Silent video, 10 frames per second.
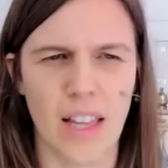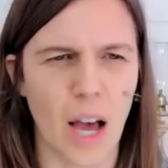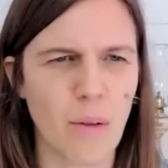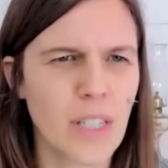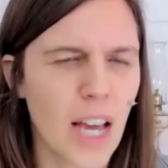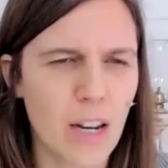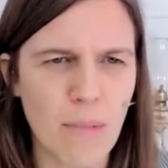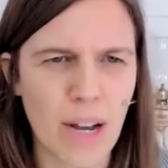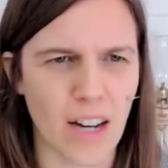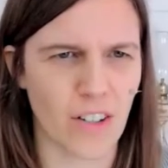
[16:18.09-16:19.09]
That was kind of
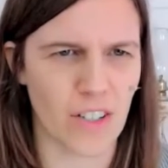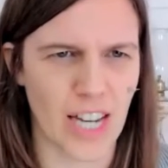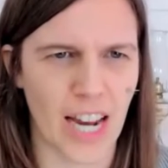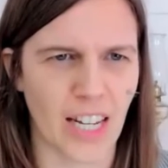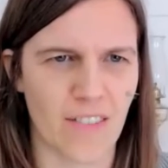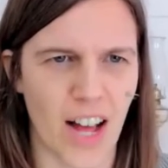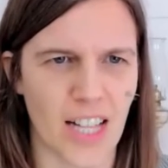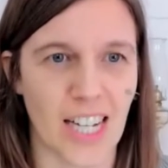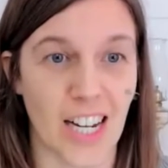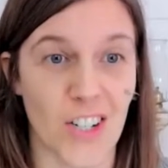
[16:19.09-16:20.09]
my understanding of
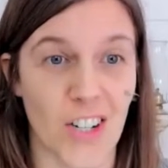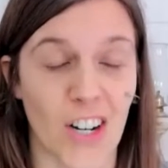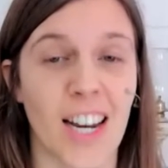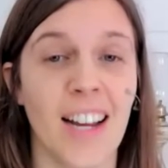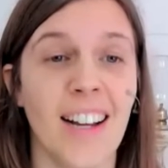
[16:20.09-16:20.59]
validation.